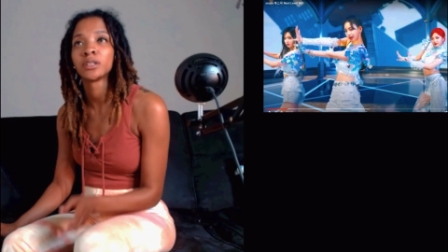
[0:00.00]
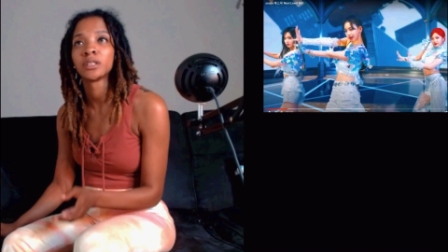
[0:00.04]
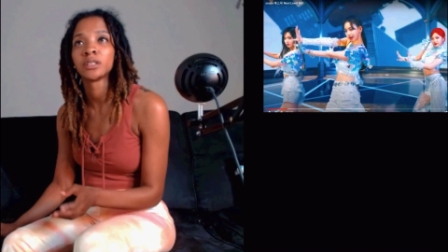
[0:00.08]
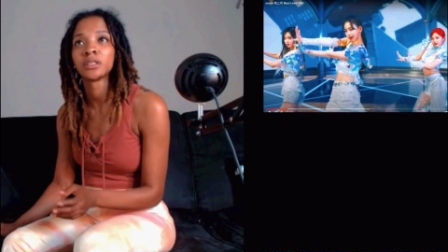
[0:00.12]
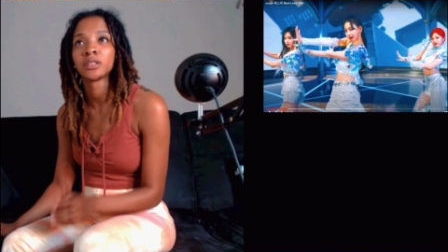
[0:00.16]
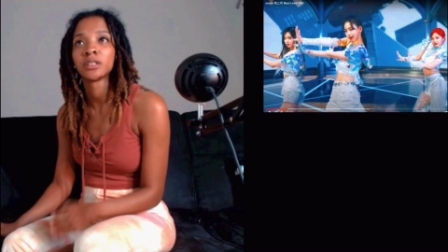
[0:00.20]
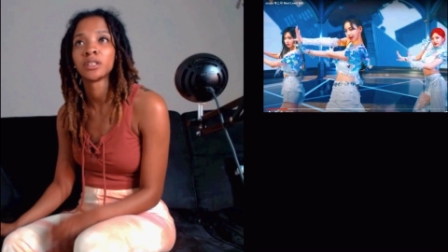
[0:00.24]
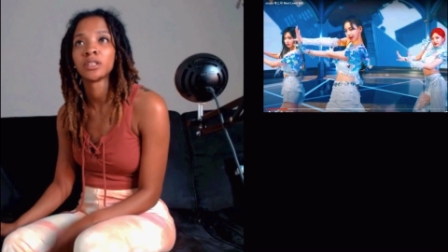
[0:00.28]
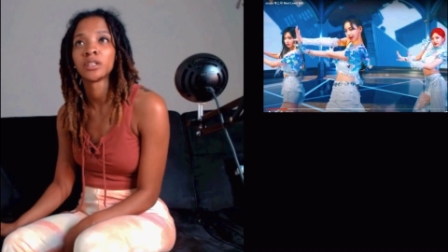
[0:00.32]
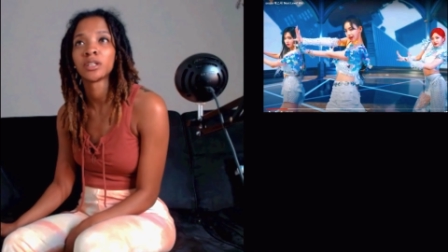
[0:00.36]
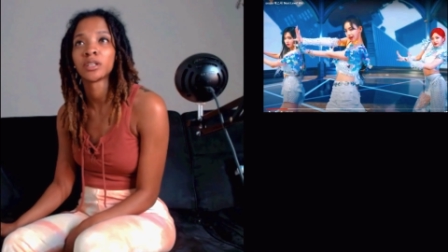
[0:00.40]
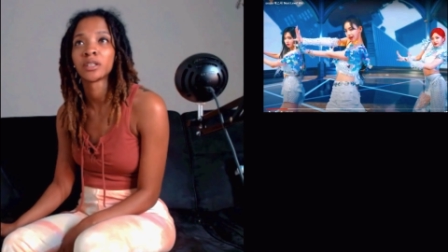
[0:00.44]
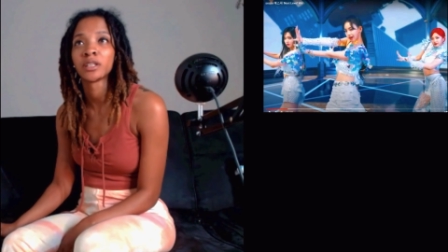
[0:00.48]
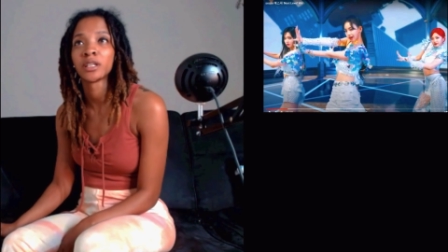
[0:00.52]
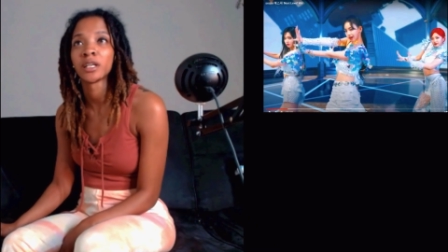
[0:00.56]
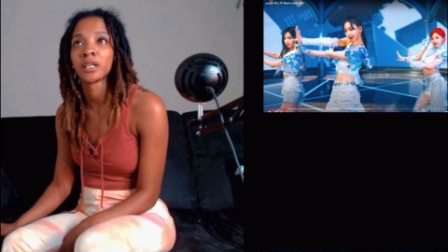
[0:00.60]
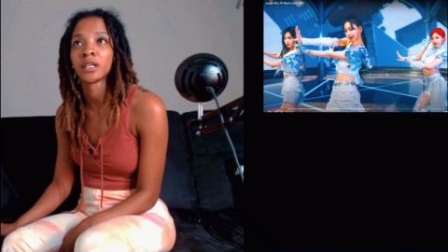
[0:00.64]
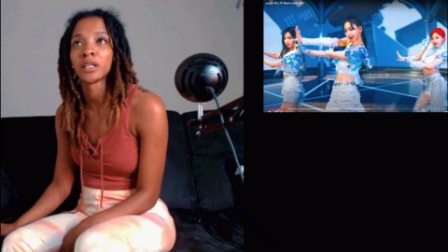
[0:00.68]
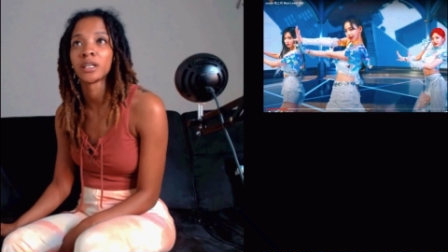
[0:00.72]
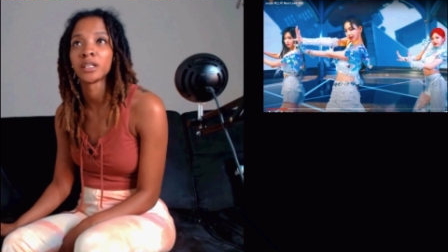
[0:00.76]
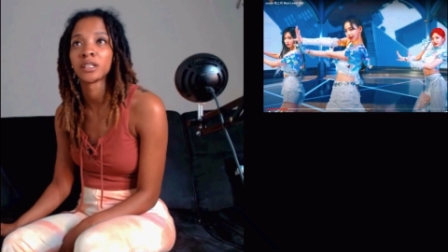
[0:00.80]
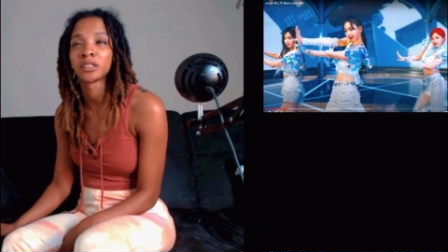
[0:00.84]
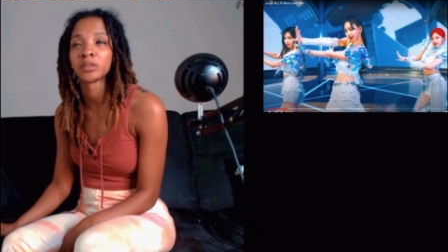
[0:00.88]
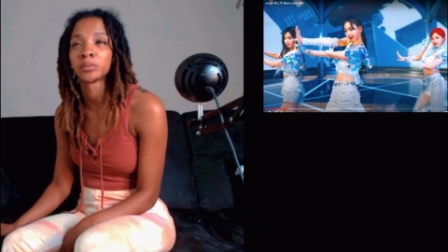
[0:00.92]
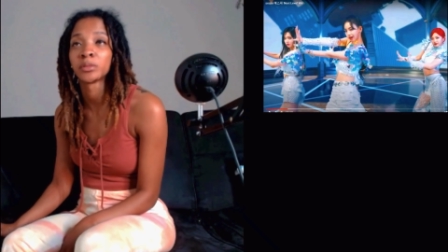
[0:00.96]
to see her
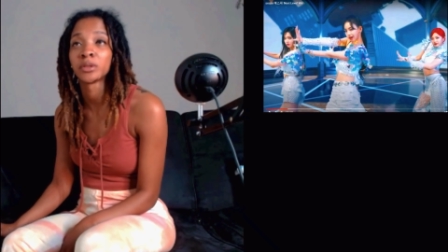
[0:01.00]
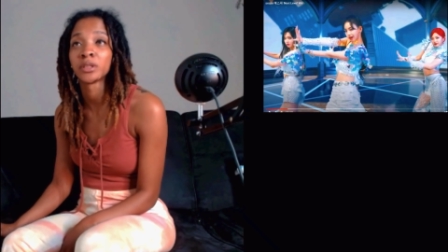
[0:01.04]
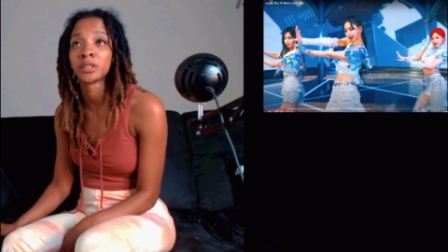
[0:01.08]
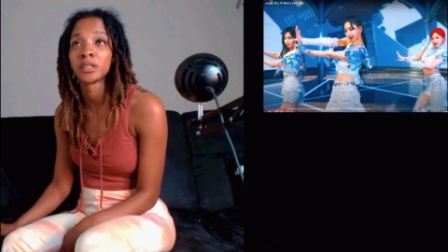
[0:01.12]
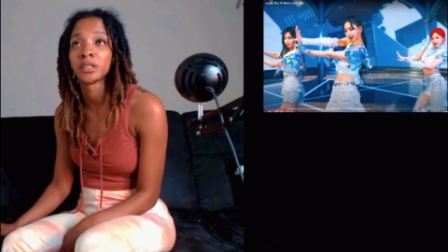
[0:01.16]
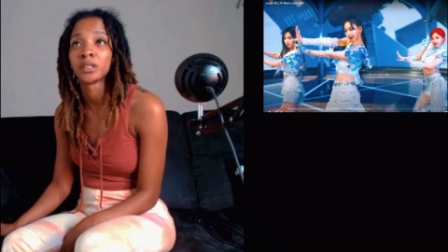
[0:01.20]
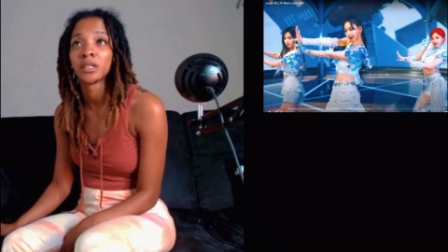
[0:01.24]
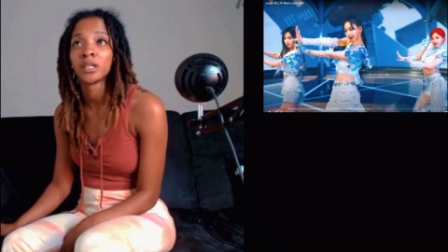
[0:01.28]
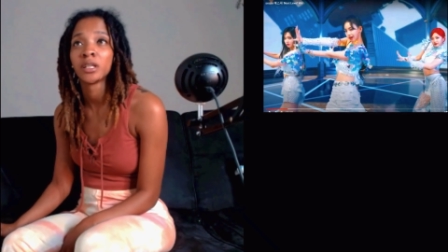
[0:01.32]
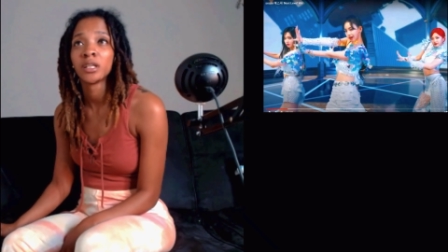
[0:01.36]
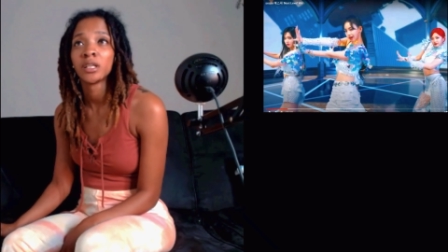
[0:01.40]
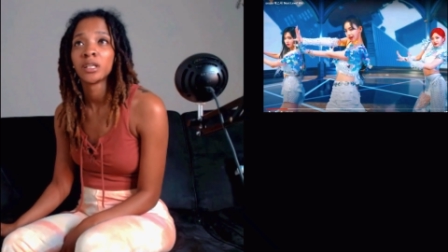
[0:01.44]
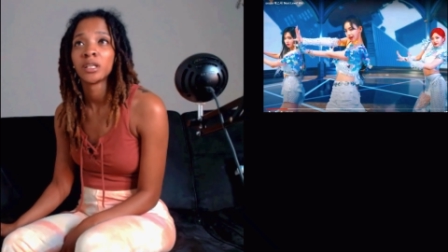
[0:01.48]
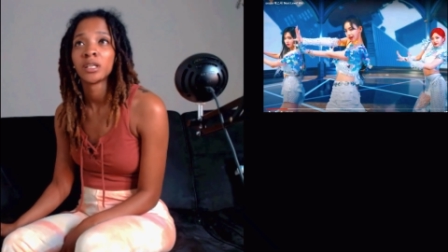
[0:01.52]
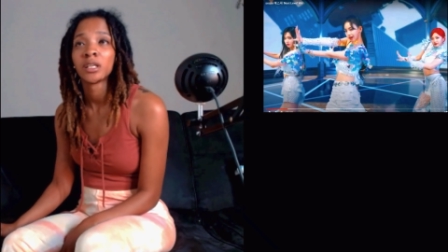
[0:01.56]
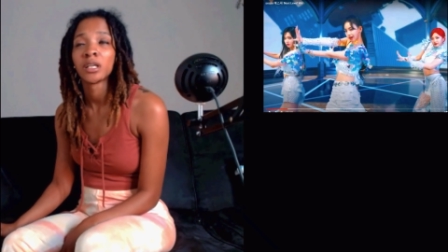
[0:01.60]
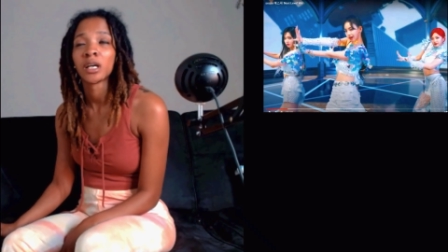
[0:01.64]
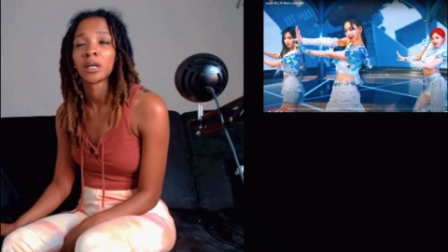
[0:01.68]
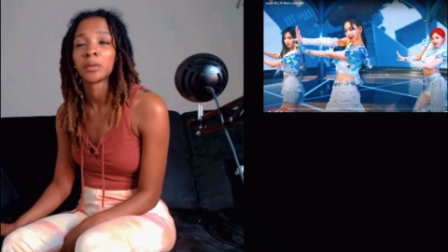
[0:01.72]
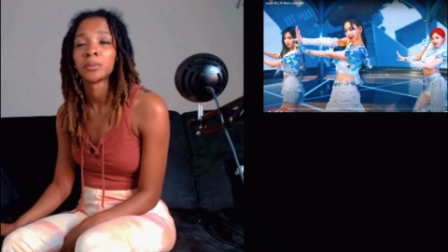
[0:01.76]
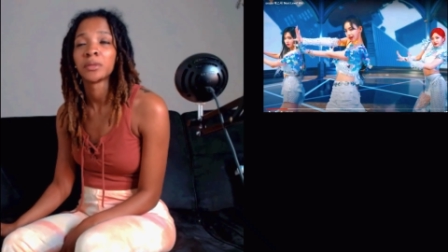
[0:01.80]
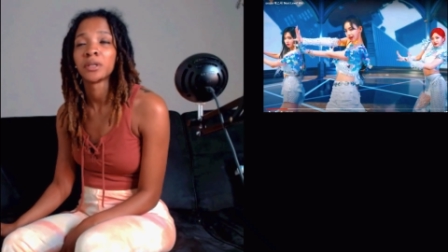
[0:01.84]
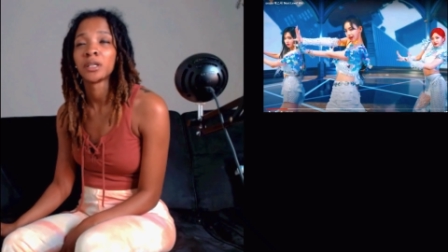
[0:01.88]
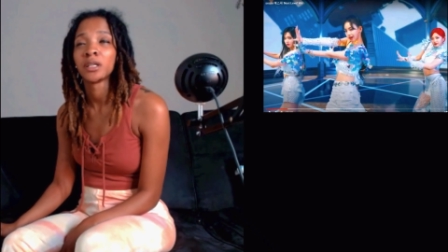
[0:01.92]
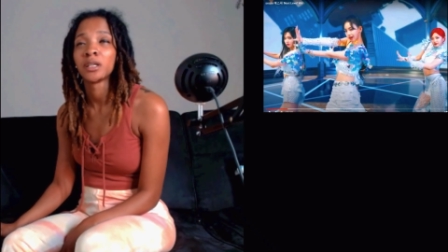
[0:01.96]
dance? But
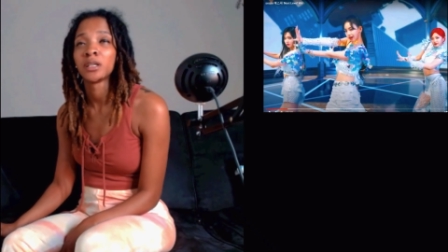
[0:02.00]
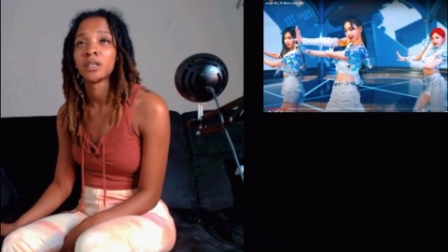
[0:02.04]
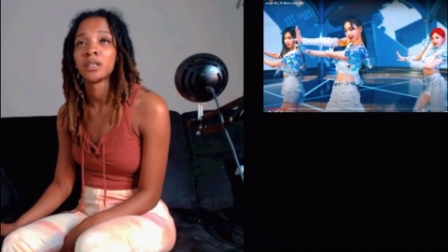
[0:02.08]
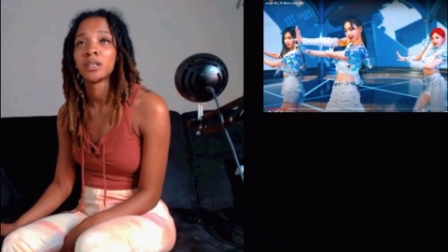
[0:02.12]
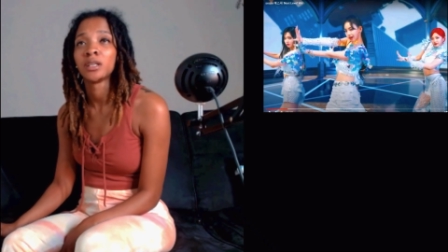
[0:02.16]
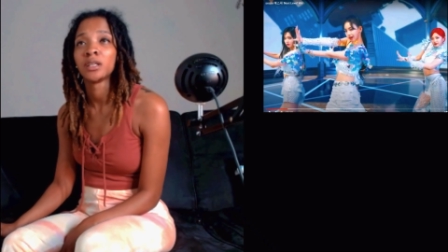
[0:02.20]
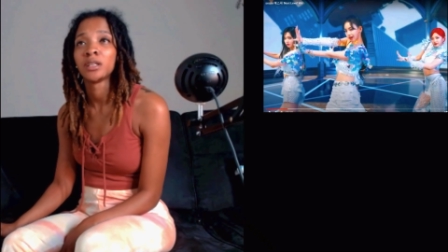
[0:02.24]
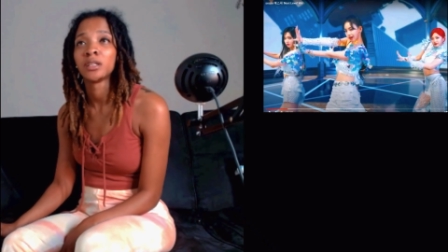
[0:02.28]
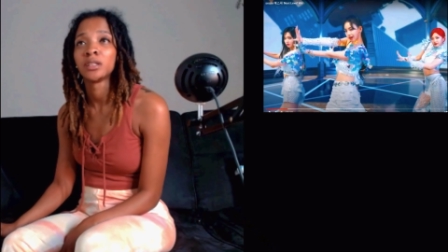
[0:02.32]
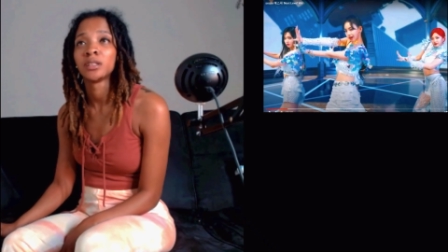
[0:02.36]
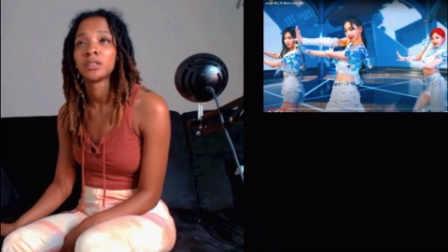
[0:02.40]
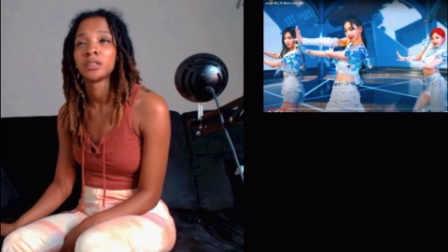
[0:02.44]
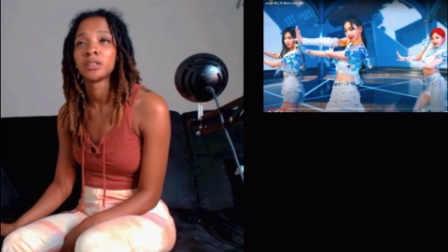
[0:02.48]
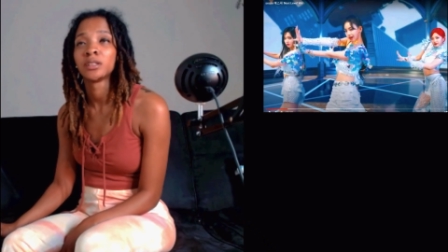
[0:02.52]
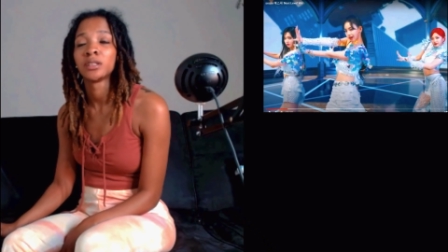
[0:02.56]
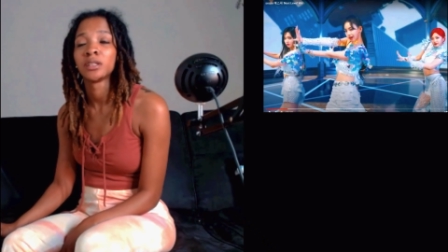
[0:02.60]
I mean,